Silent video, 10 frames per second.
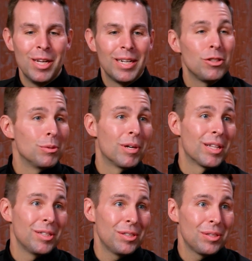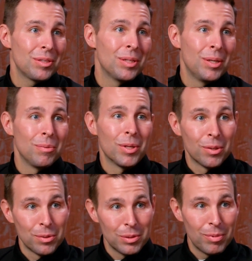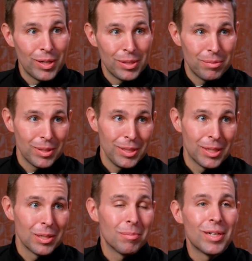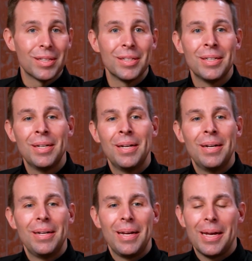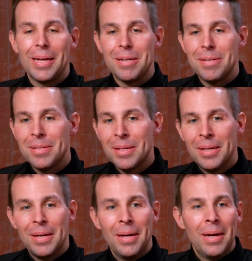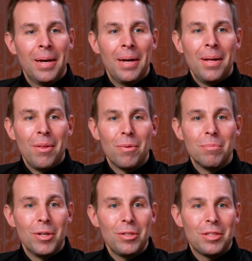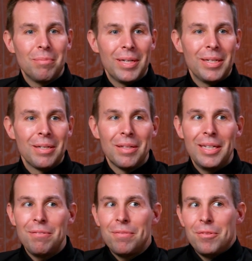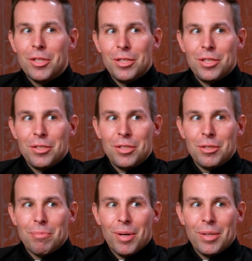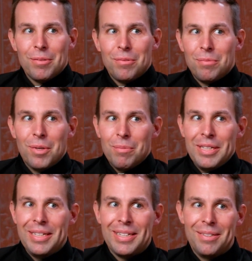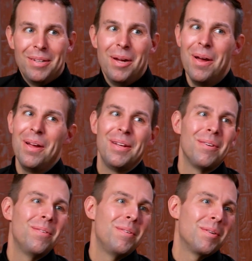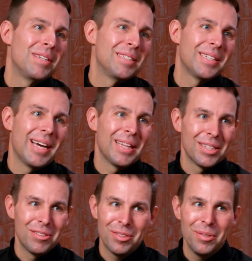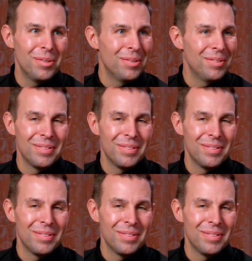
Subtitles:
2 brothers, 1 older brother, 1 younger brother. And through most of my young life, church is just part of what we did. We went to Catholic school.